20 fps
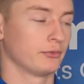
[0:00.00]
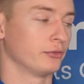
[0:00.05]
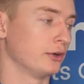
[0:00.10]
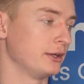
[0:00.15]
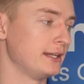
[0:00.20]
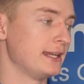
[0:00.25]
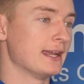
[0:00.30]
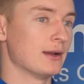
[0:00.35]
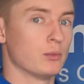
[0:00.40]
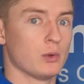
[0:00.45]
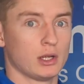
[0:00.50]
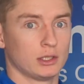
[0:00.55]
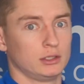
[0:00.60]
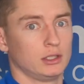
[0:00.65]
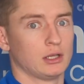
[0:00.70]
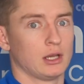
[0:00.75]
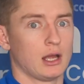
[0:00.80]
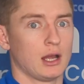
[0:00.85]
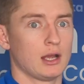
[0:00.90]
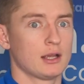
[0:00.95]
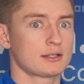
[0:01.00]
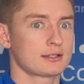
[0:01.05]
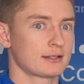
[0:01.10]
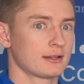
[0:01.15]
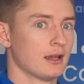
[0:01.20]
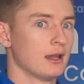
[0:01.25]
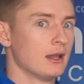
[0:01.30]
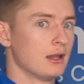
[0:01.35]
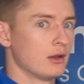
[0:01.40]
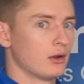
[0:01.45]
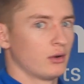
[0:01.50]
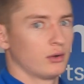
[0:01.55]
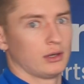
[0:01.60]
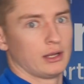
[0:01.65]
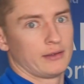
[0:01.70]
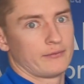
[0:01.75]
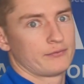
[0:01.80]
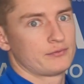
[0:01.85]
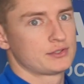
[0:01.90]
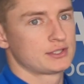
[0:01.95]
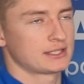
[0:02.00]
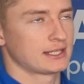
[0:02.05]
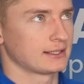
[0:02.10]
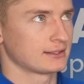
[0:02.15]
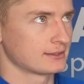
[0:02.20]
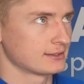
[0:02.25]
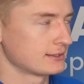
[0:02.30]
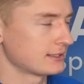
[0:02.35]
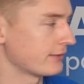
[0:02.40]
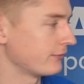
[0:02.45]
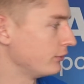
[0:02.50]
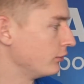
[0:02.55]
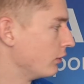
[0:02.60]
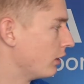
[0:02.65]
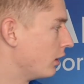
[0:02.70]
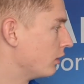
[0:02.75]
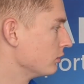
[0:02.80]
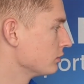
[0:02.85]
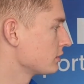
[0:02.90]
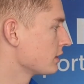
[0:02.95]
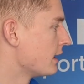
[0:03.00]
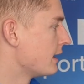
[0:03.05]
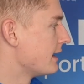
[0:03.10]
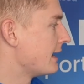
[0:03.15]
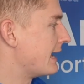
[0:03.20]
For a year 1 class, or like 6 and 7-year-olds,